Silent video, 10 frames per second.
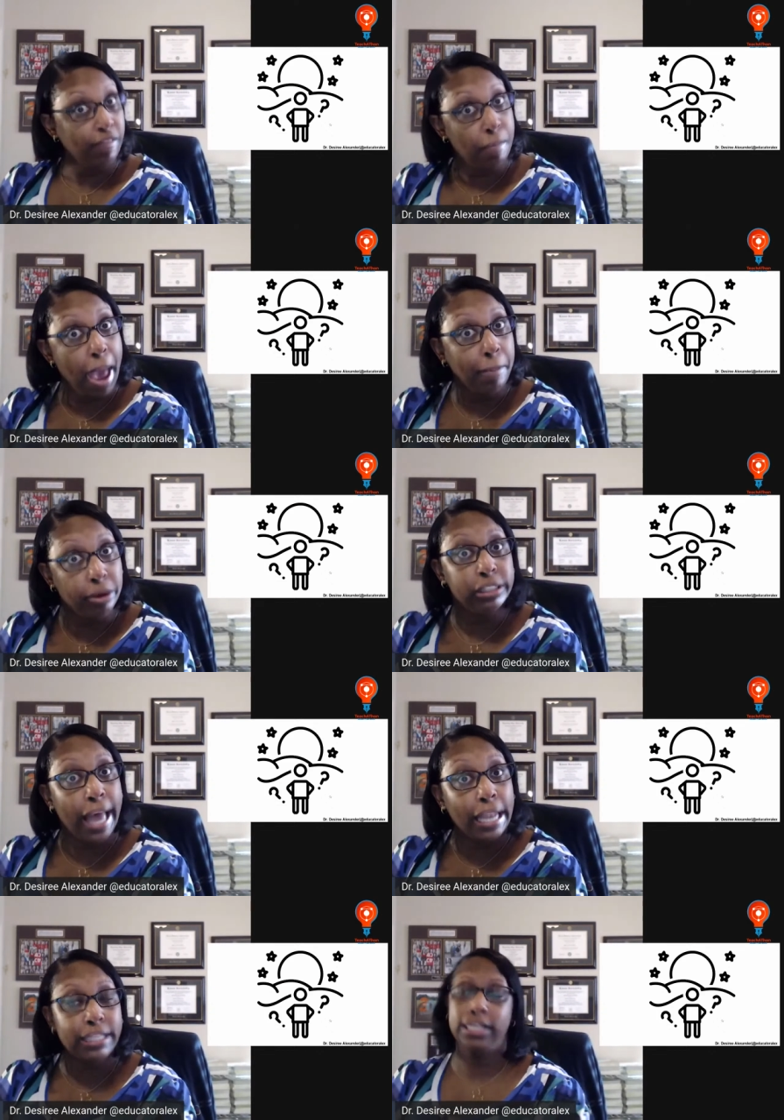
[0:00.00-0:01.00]
you have a bad
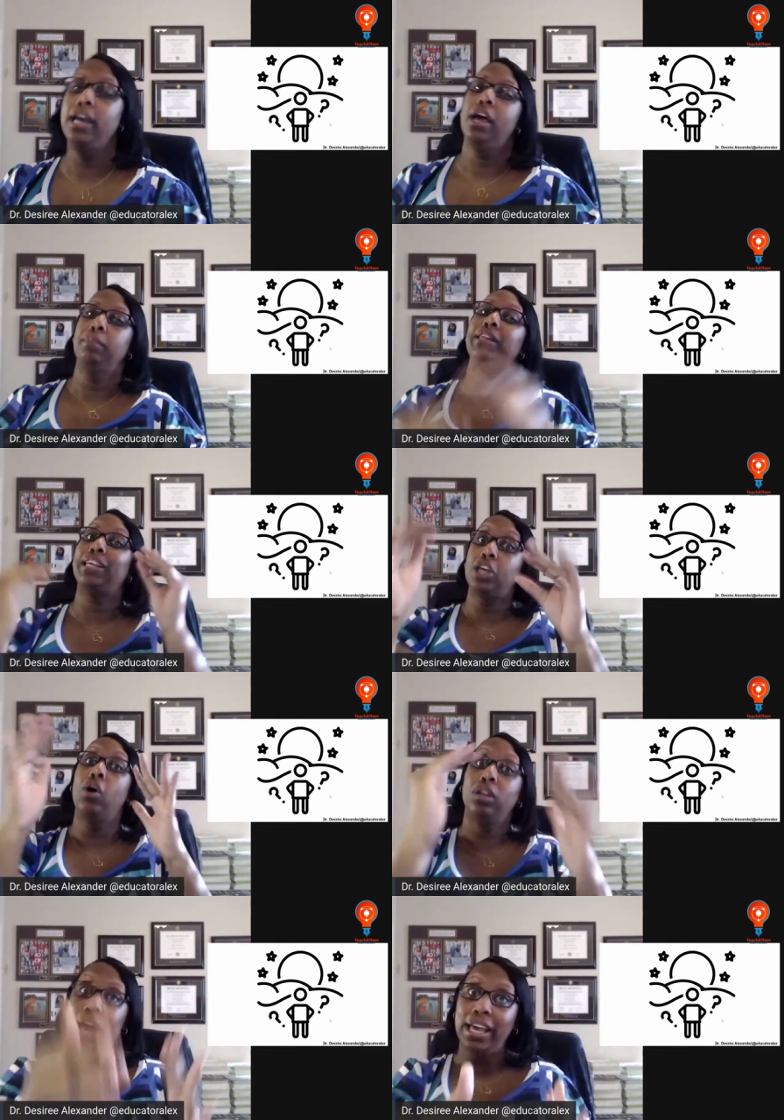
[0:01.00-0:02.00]
personality, but they
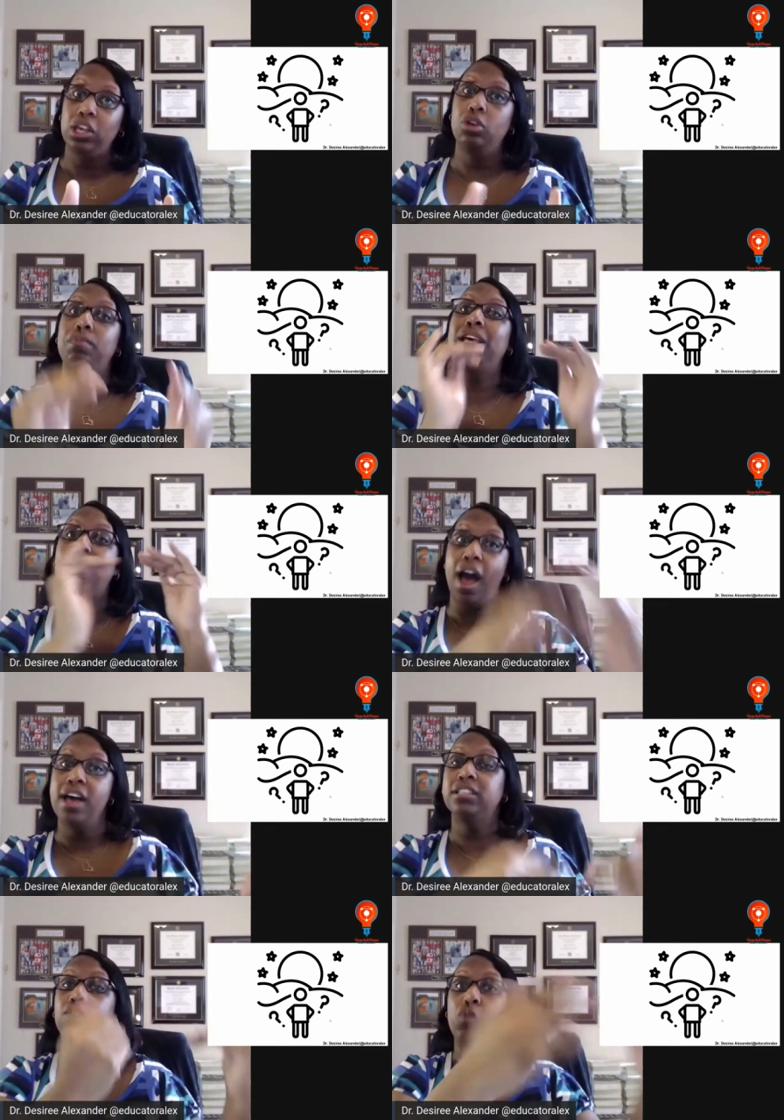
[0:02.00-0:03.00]
don't like you
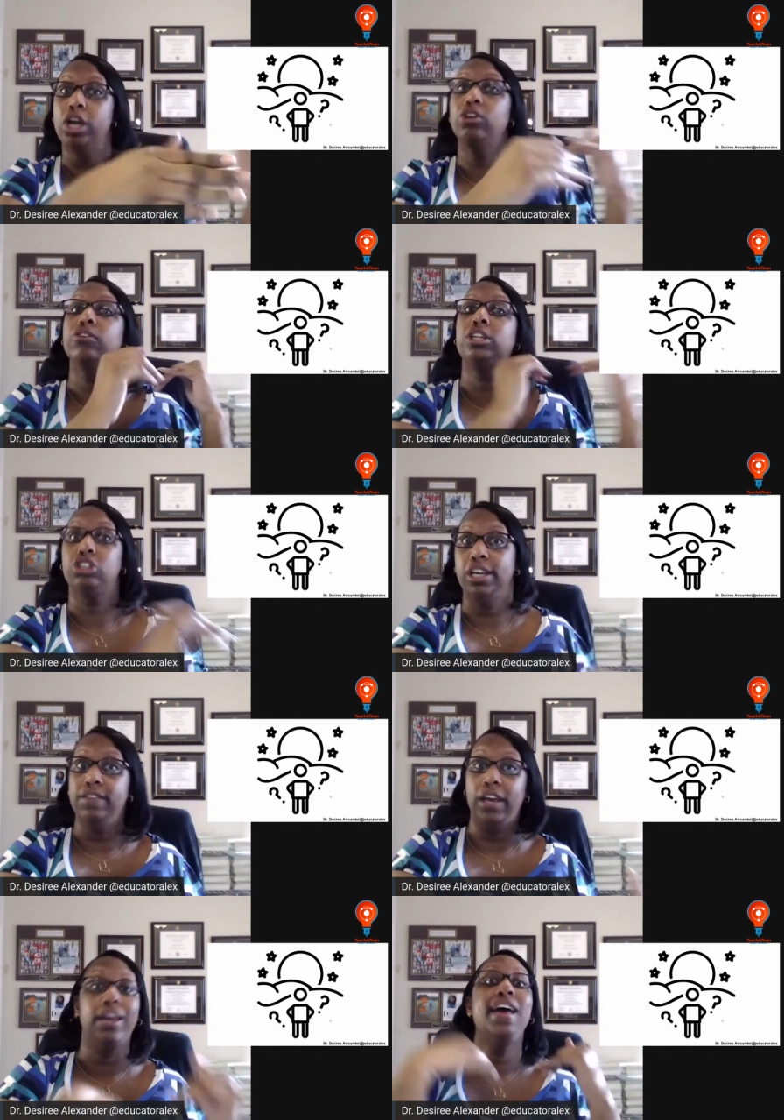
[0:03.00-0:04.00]
because of what you're
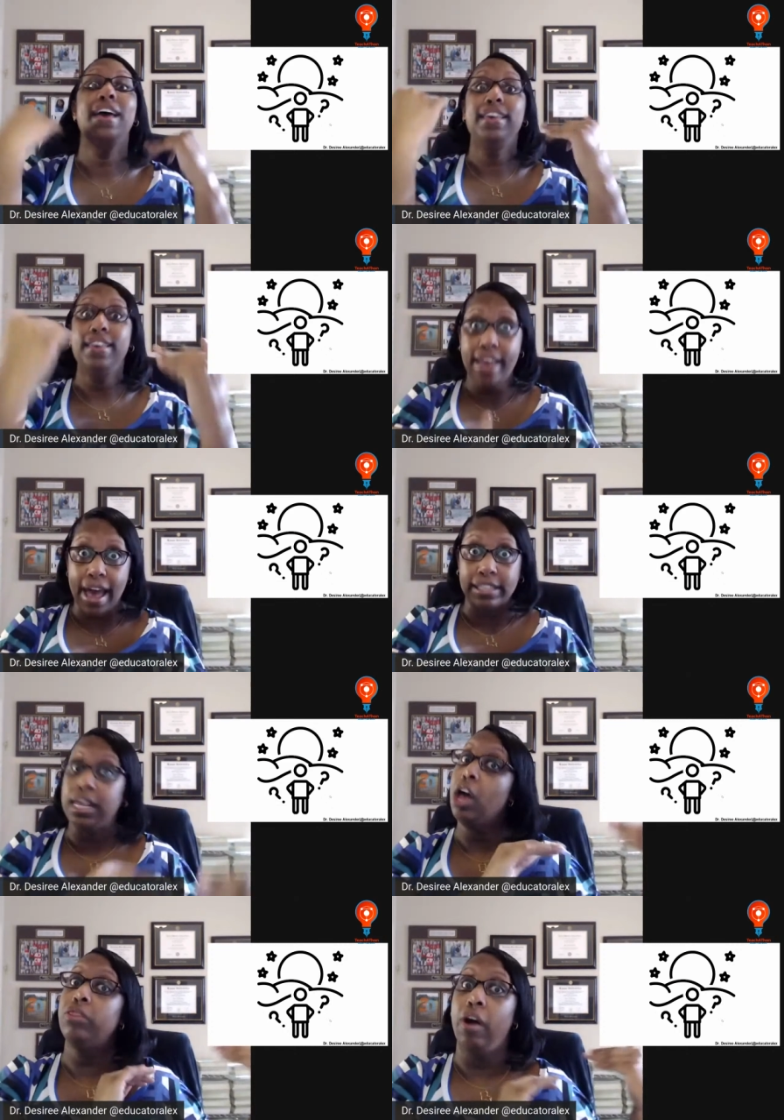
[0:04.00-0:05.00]
achieving. Yes,
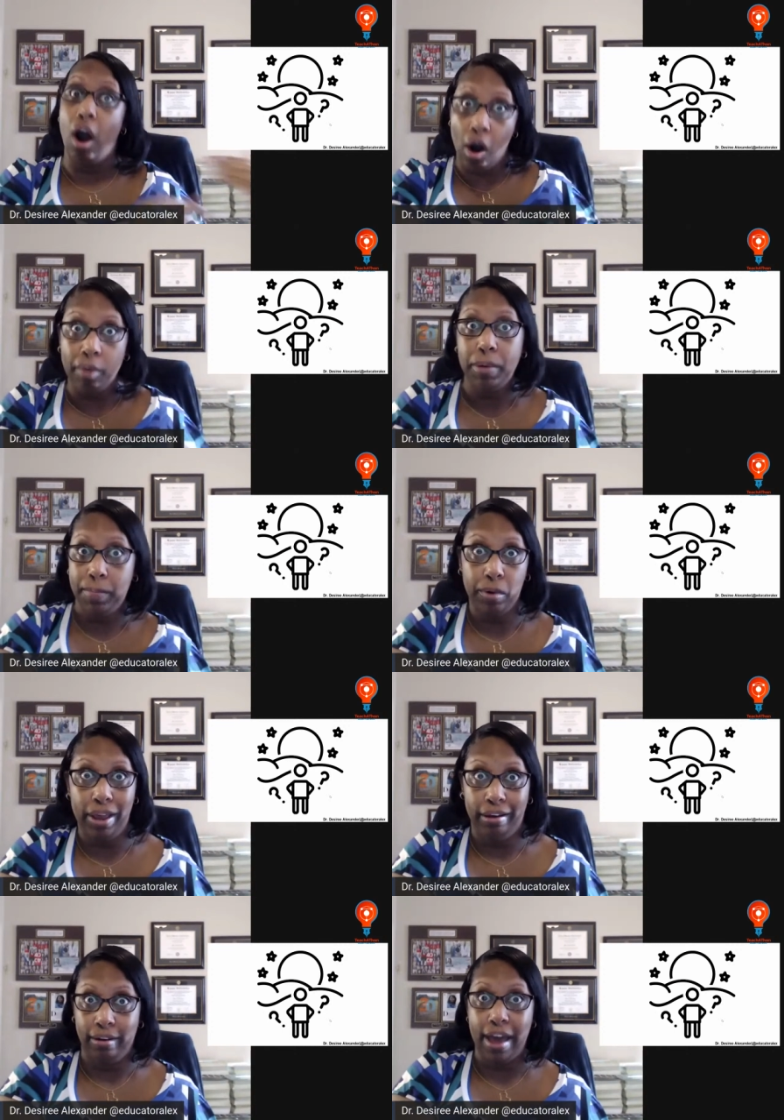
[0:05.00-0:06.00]
there are people
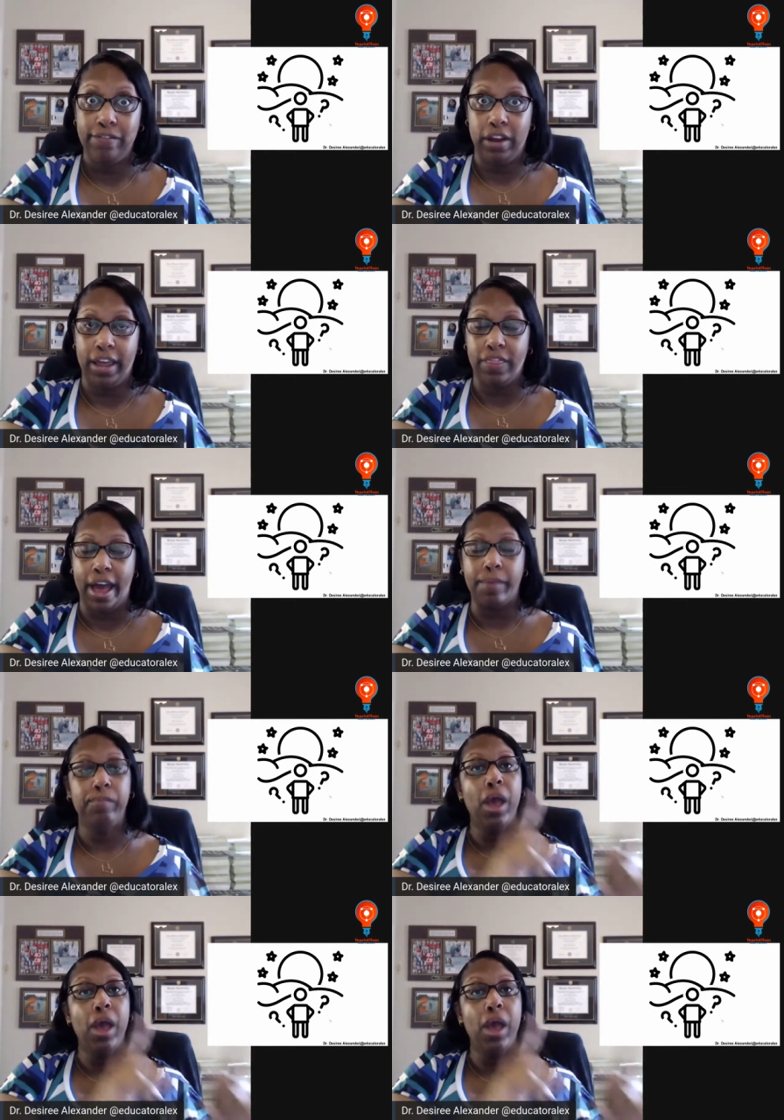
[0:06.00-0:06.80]
in life like that.